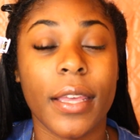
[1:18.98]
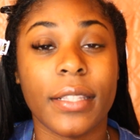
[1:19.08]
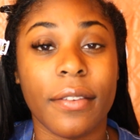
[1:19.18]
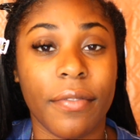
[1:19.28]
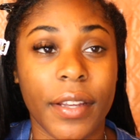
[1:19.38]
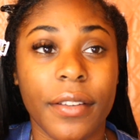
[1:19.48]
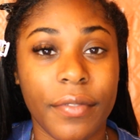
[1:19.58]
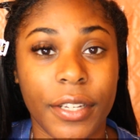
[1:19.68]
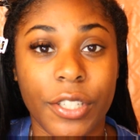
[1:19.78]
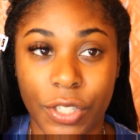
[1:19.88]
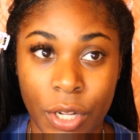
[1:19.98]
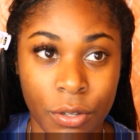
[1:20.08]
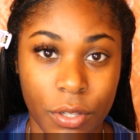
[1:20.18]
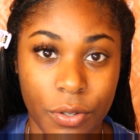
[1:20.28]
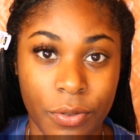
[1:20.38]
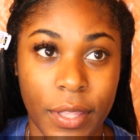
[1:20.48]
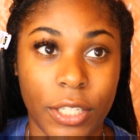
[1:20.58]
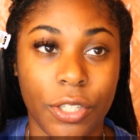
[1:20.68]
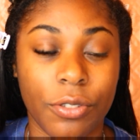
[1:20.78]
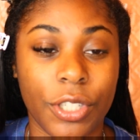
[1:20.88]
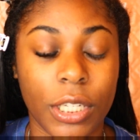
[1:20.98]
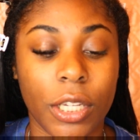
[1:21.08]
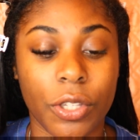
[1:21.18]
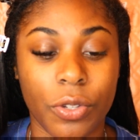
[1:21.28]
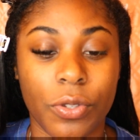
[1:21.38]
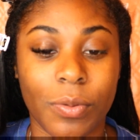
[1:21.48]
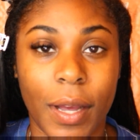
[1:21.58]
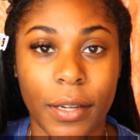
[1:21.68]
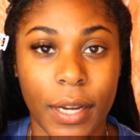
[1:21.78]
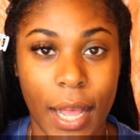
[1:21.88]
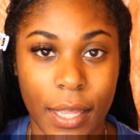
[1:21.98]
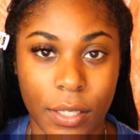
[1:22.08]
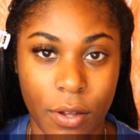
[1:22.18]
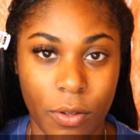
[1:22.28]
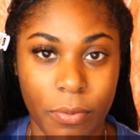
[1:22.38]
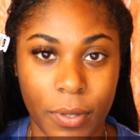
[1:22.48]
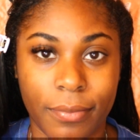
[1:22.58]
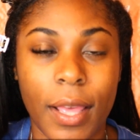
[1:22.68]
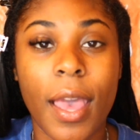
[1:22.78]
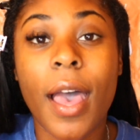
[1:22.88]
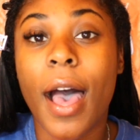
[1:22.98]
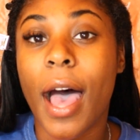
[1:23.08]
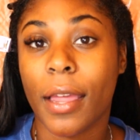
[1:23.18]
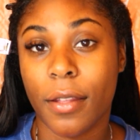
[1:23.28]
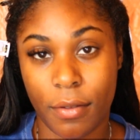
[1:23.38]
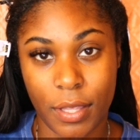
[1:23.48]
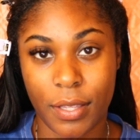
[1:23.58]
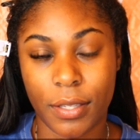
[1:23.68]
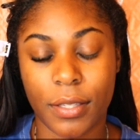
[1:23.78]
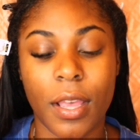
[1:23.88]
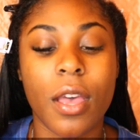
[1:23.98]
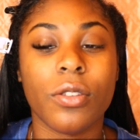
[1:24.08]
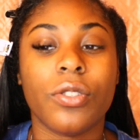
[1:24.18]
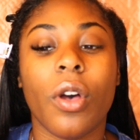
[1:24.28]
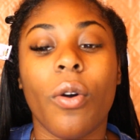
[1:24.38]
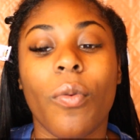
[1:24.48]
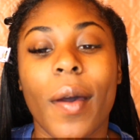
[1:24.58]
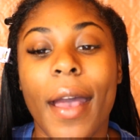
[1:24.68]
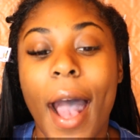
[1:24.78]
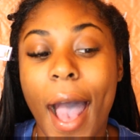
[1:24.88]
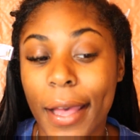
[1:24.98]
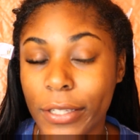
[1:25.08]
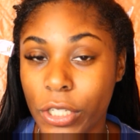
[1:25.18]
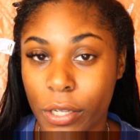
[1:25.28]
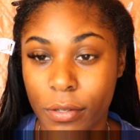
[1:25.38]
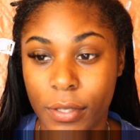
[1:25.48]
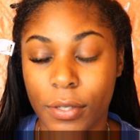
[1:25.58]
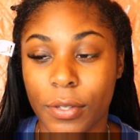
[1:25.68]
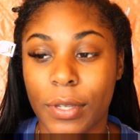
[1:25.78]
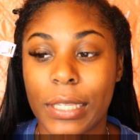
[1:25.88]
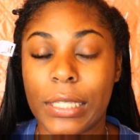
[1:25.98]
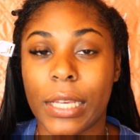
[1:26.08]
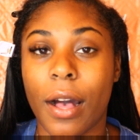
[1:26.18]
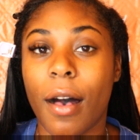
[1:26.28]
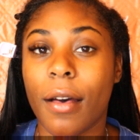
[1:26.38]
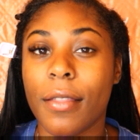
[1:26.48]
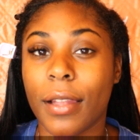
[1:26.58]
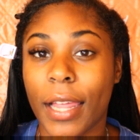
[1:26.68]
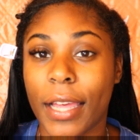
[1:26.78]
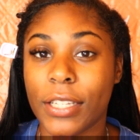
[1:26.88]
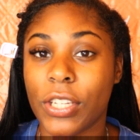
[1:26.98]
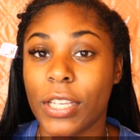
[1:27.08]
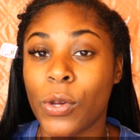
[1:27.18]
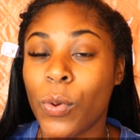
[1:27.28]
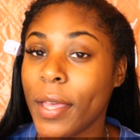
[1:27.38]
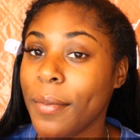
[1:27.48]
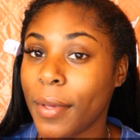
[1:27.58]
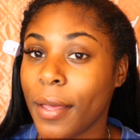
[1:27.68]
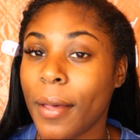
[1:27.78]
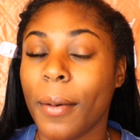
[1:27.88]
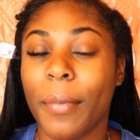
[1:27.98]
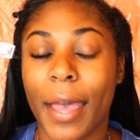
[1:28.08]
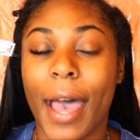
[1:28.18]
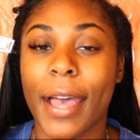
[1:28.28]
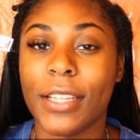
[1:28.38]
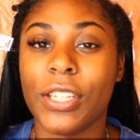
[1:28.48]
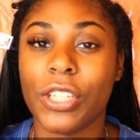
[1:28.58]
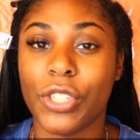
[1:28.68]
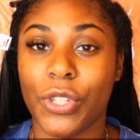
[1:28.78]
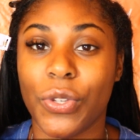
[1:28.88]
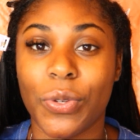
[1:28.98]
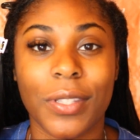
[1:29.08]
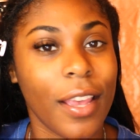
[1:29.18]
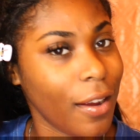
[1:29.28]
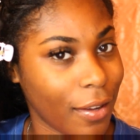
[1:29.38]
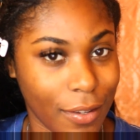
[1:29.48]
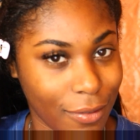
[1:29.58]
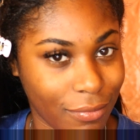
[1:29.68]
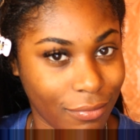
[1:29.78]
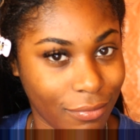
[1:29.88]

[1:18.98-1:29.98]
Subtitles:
It's a very strong glue that you shouldn't use while your eyes are open. I know this. So what I chose to do is get all the lash equipment, but I just use hair glue.